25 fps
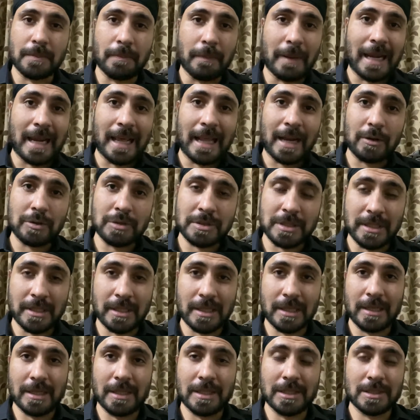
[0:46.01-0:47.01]

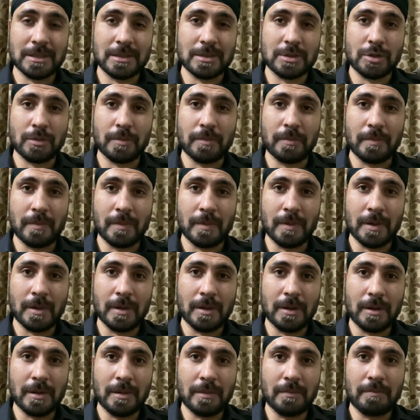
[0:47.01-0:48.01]
melanocytic lesion so
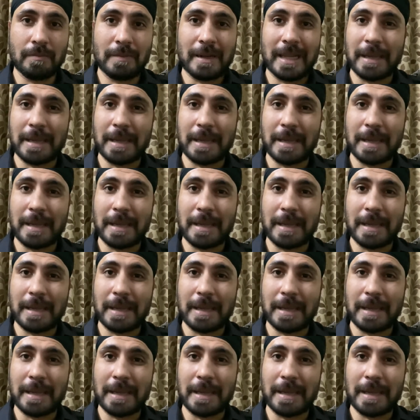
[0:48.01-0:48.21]
um,